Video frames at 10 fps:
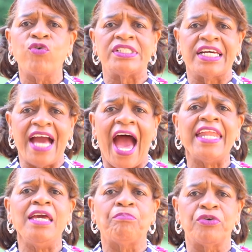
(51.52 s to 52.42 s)
was the
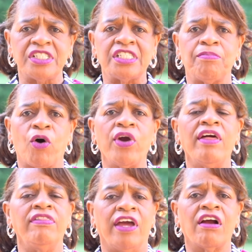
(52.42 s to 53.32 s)
guiding principle
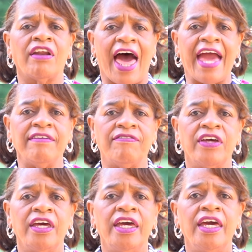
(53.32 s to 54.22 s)
in their life.
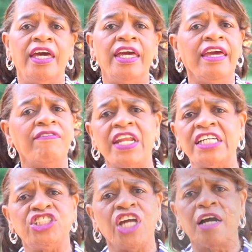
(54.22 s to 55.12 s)
Even
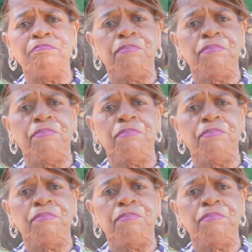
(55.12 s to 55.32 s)
as young